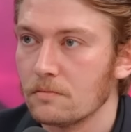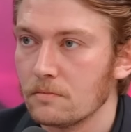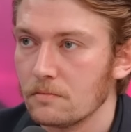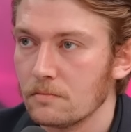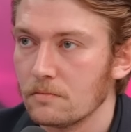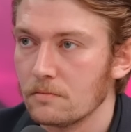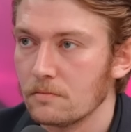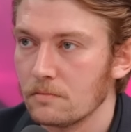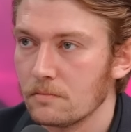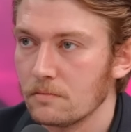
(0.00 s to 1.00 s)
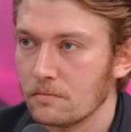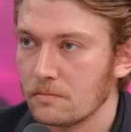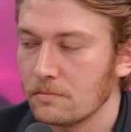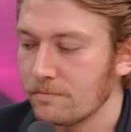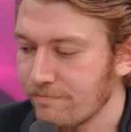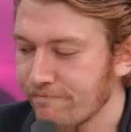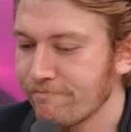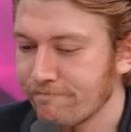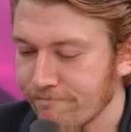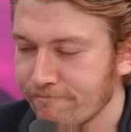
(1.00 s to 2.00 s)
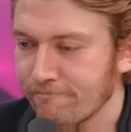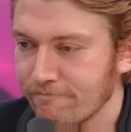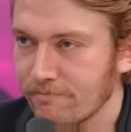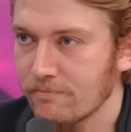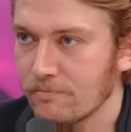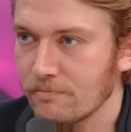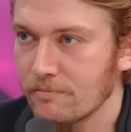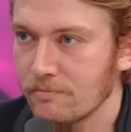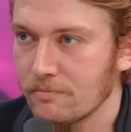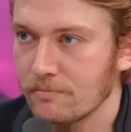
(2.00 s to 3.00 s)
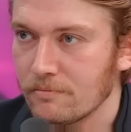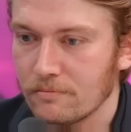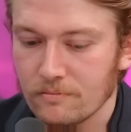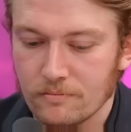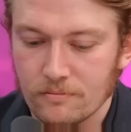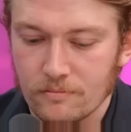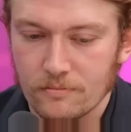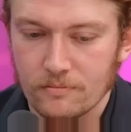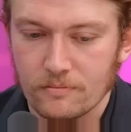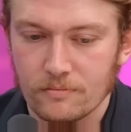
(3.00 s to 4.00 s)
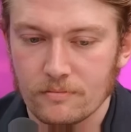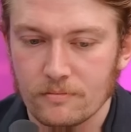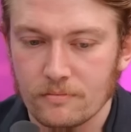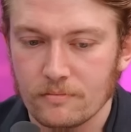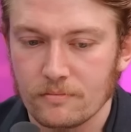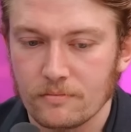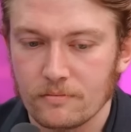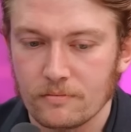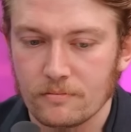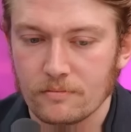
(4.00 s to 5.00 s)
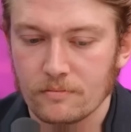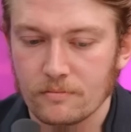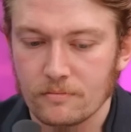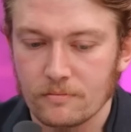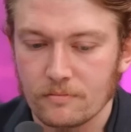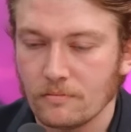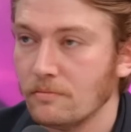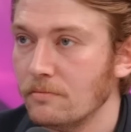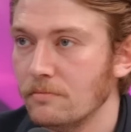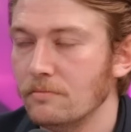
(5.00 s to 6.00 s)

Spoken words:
The person shown says nothing.